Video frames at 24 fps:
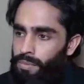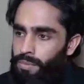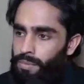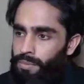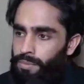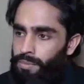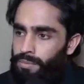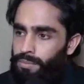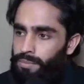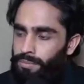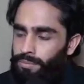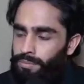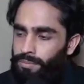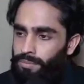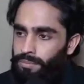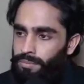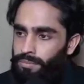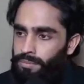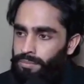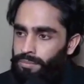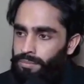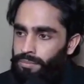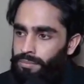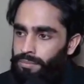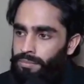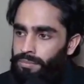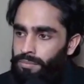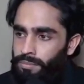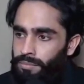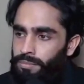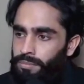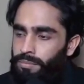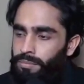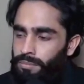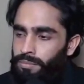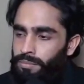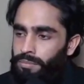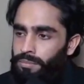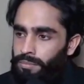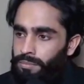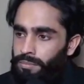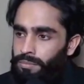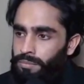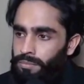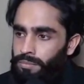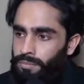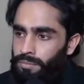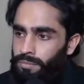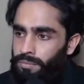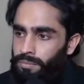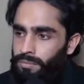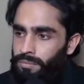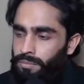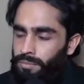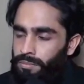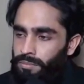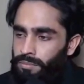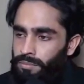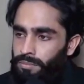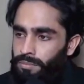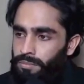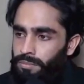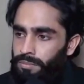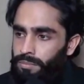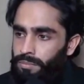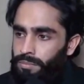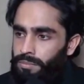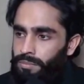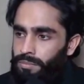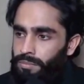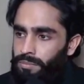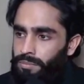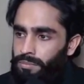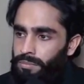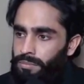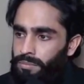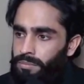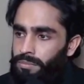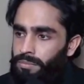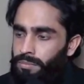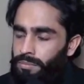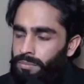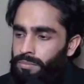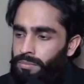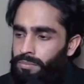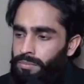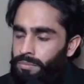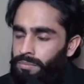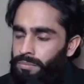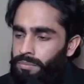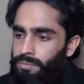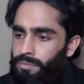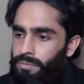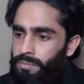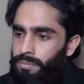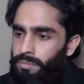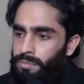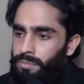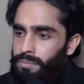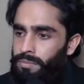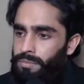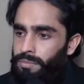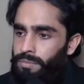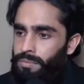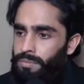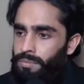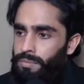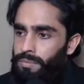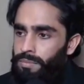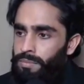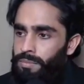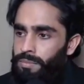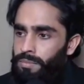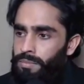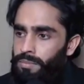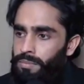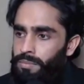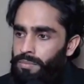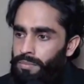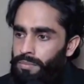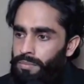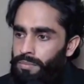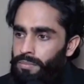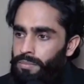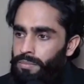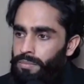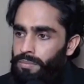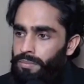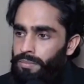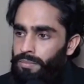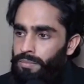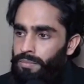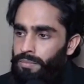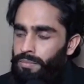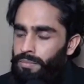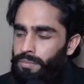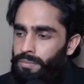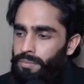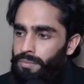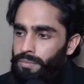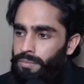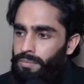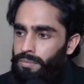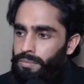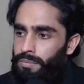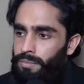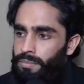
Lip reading: (not speaking)